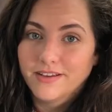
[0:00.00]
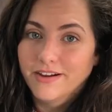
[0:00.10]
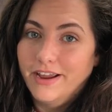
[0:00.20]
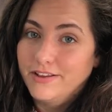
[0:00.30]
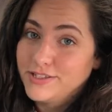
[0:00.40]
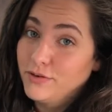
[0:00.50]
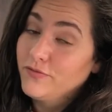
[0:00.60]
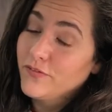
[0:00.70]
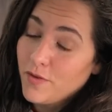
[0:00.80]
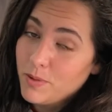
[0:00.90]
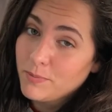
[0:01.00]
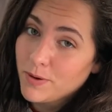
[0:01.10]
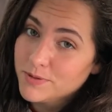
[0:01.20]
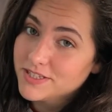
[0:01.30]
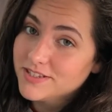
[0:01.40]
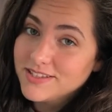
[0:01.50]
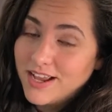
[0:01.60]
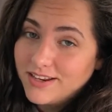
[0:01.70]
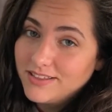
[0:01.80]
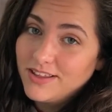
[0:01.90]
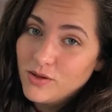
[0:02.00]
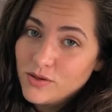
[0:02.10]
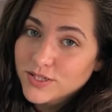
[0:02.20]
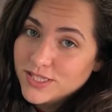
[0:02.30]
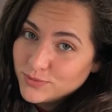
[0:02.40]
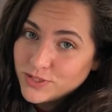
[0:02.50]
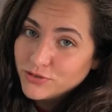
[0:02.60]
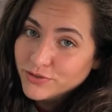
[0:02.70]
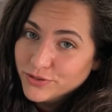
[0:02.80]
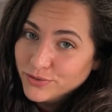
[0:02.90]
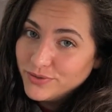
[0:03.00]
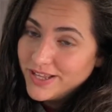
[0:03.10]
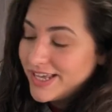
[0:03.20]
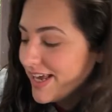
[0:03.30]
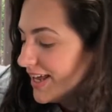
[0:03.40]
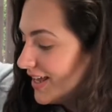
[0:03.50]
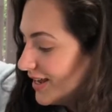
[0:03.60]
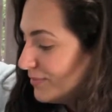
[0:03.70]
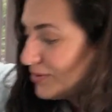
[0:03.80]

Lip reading: All right, so for filming purposes, I did the old switcheroo and